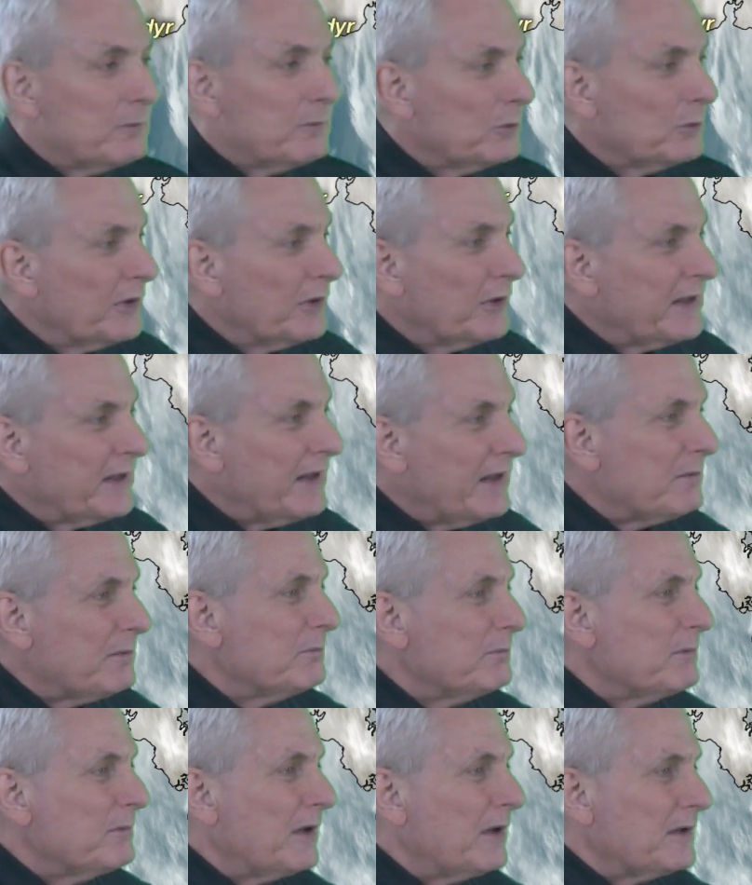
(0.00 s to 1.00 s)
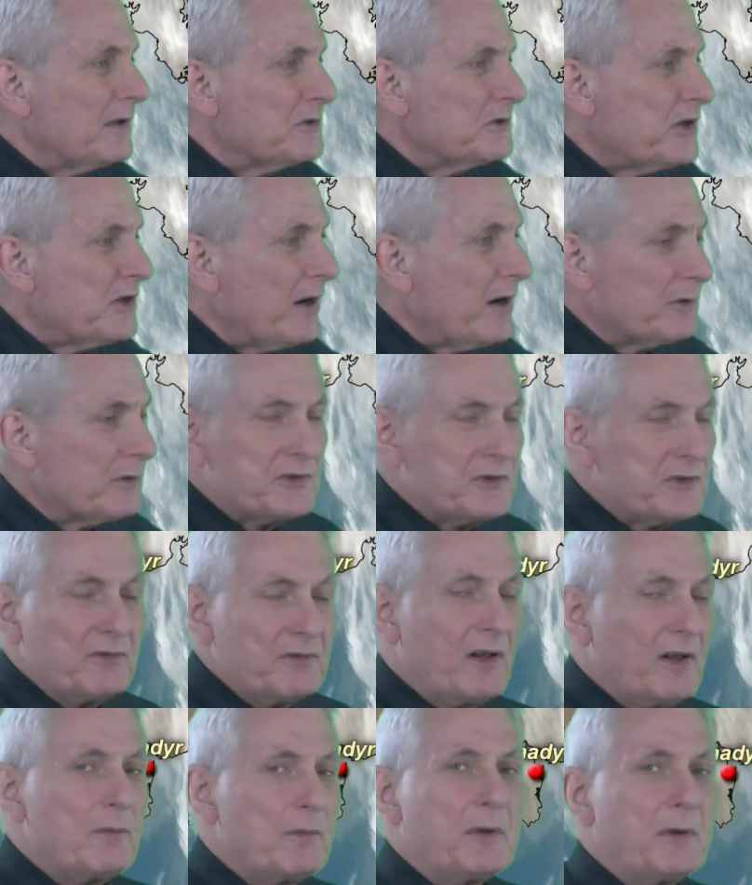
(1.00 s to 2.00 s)
and we're looking at uh, showers
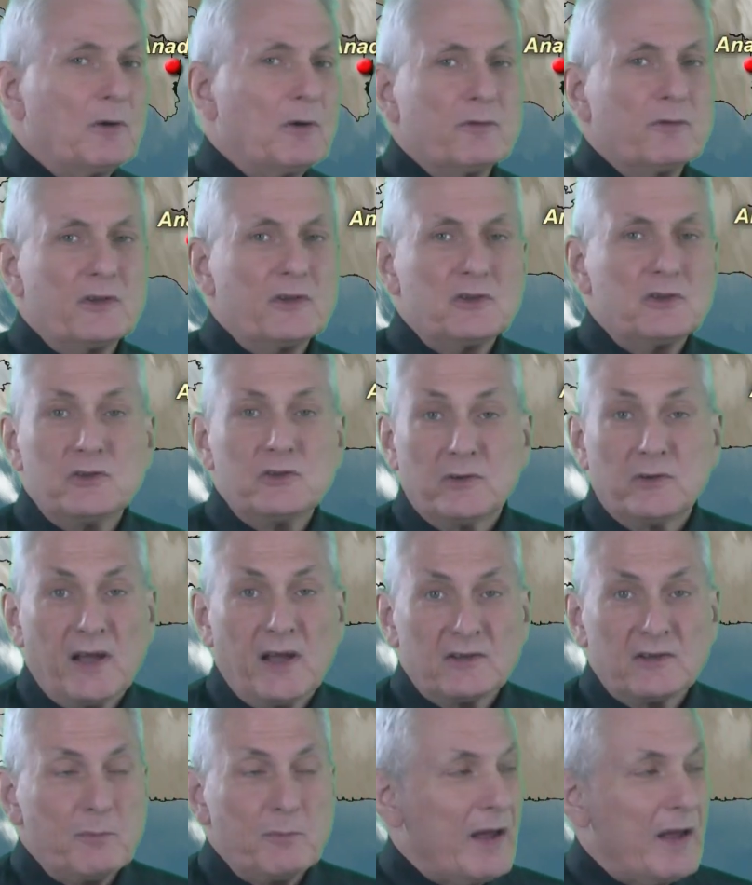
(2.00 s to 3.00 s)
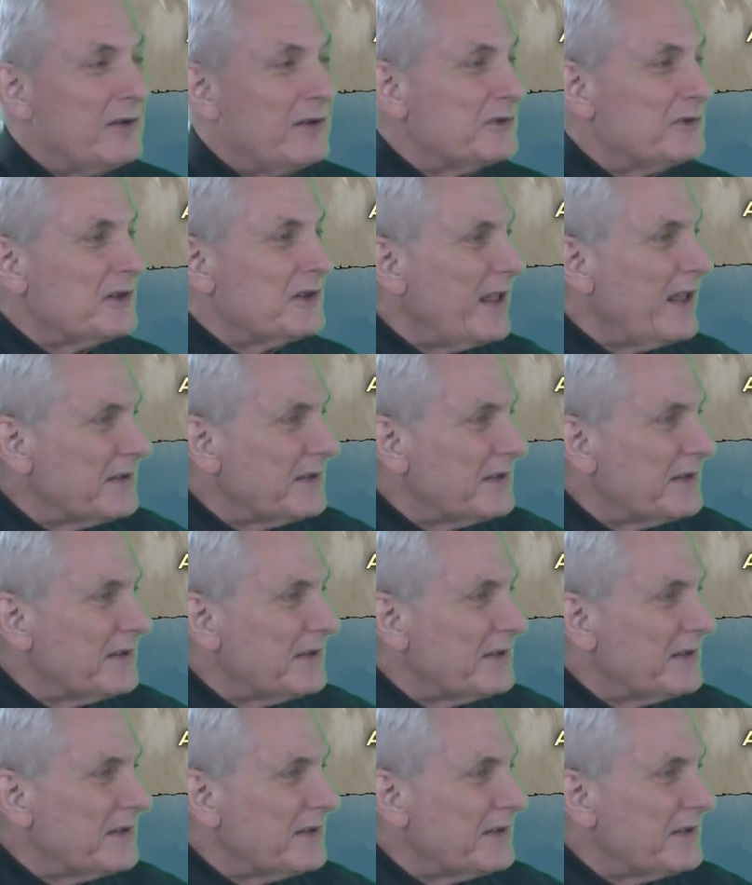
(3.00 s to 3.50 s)
developing over the Chugach Mountains.